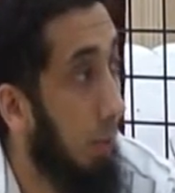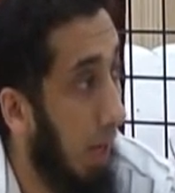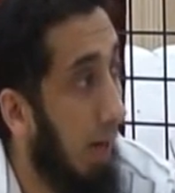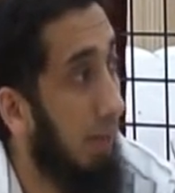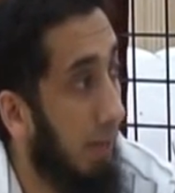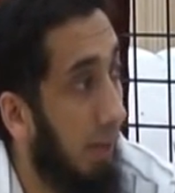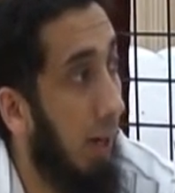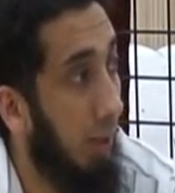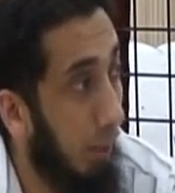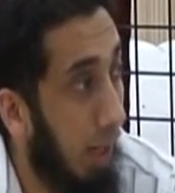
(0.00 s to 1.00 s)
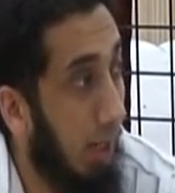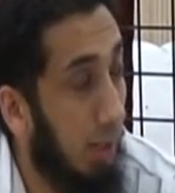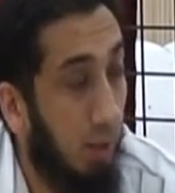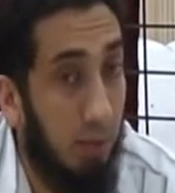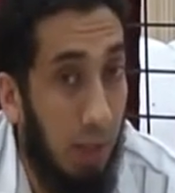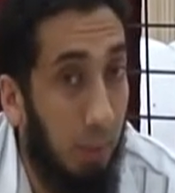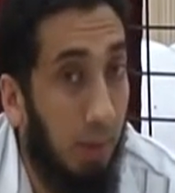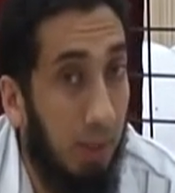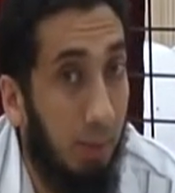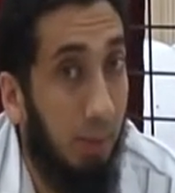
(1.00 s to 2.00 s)
We have to find ways of
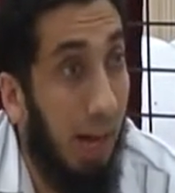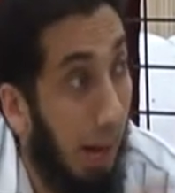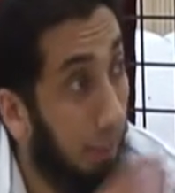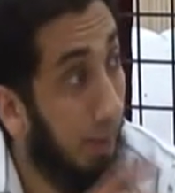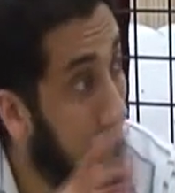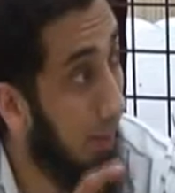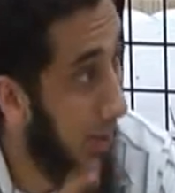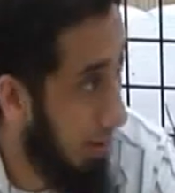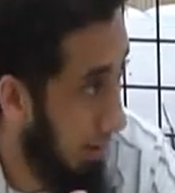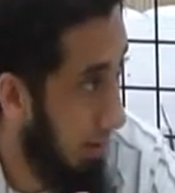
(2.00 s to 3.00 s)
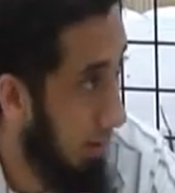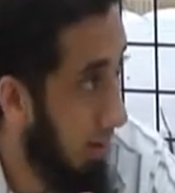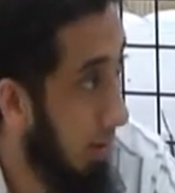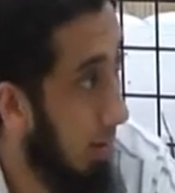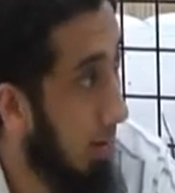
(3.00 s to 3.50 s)
keeping them happily busy